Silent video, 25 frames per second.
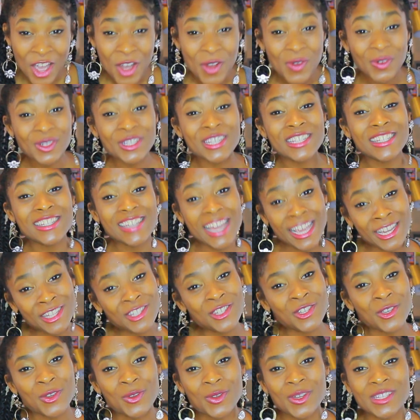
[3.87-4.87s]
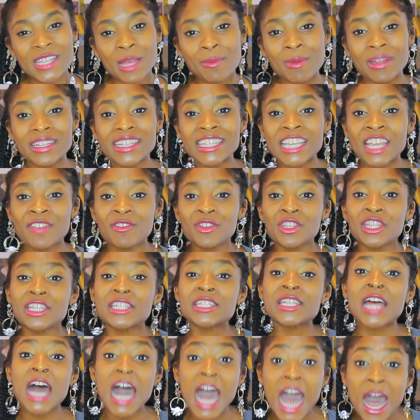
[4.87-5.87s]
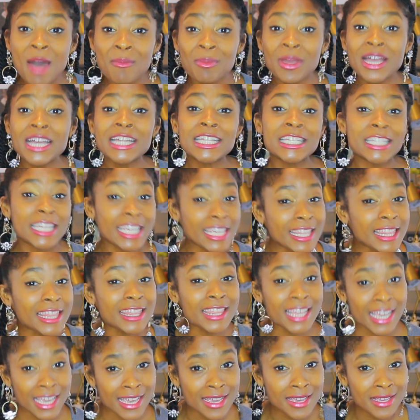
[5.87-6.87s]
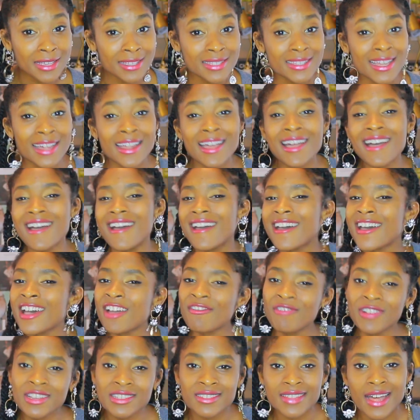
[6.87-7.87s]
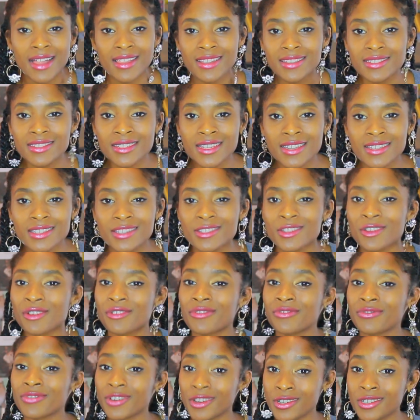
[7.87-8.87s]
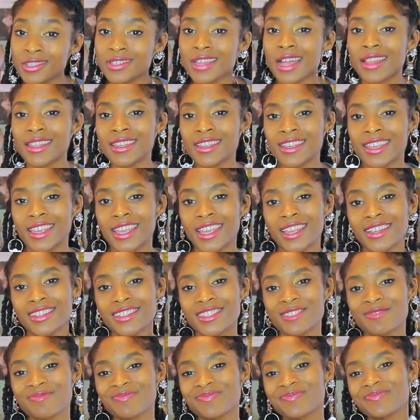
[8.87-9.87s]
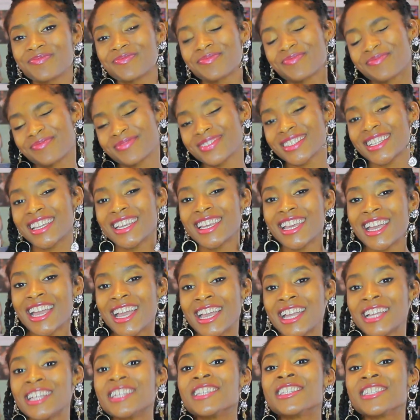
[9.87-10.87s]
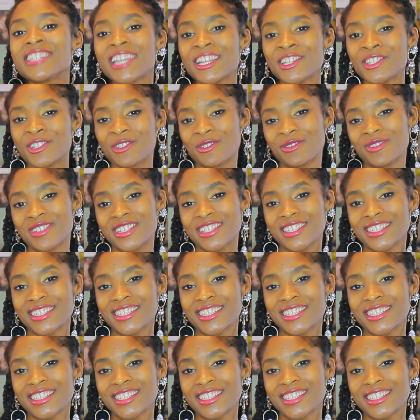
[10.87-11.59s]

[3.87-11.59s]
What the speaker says: Well, stay tuned because I'm about to give you the top 10 things that every stylist needs in their first styling kit. Stay tuned.